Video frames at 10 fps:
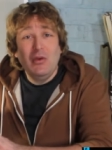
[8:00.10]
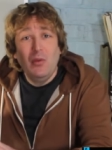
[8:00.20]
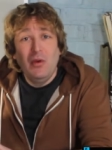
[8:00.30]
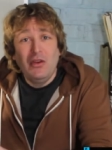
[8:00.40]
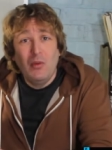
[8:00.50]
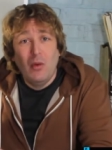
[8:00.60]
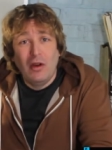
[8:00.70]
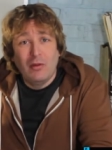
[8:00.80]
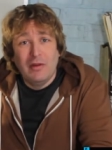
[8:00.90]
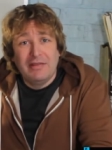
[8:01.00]
you when you
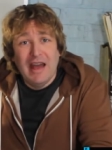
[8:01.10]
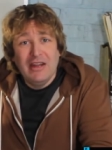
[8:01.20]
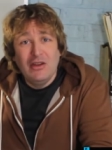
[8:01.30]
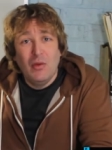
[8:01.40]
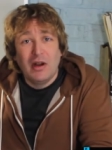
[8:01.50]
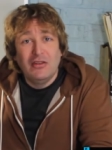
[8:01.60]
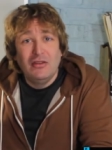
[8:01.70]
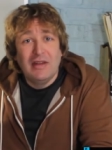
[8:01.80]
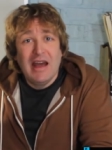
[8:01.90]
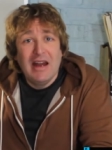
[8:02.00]
work with that, you want to
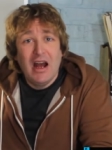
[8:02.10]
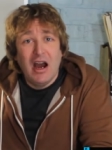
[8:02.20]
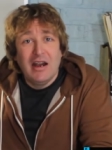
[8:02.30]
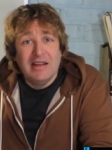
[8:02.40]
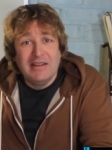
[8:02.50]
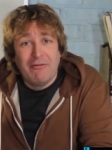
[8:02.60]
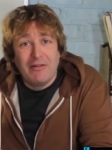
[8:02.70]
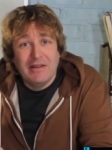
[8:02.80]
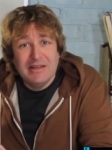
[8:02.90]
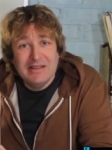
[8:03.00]
do that on a
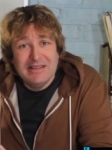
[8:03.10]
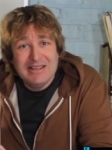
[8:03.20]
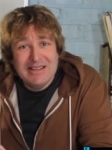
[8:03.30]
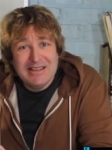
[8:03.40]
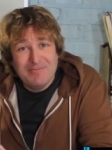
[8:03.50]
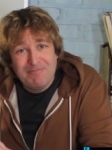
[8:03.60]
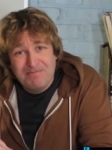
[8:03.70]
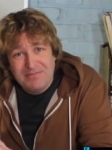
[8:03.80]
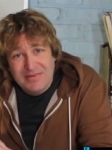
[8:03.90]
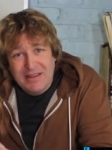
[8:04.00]
different
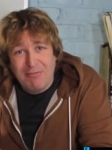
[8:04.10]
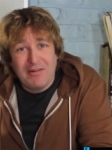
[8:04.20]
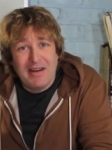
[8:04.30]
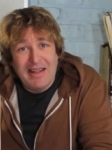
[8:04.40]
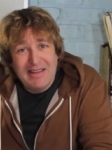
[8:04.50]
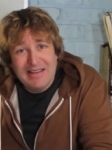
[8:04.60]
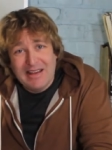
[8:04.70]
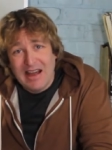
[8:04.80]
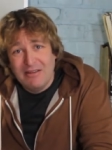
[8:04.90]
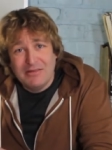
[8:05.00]
different
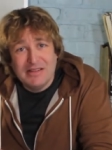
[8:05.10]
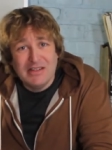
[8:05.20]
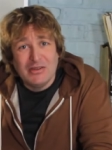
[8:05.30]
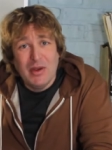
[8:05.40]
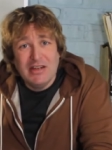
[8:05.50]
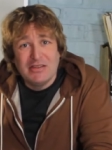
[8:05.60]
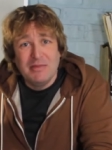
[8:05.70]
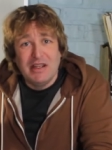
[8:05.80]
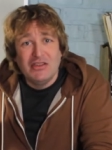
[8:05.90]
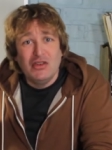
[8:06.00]
kind of situation
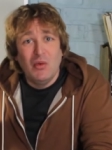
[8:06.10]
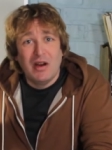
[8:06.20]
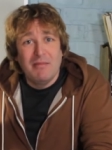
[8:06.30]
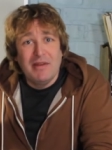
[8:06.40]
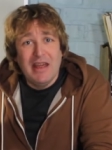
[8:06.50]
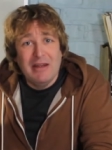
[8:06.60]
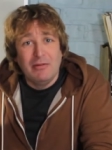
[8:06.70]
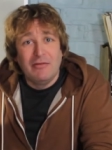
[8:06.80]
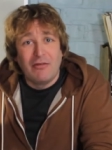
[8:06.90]
because you want to be able